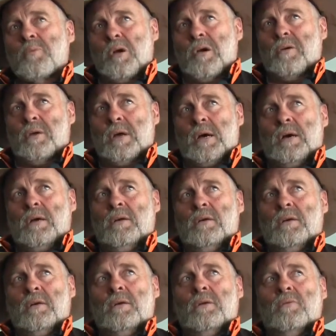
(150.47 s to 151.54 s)
broker
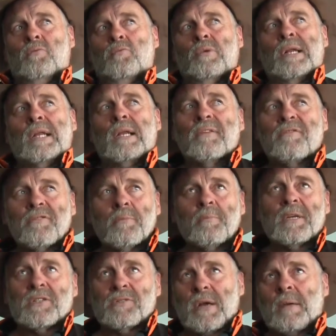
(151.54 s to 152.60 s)
really lifted
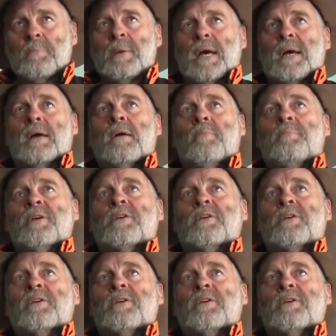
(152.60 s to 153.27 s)
me straight back up,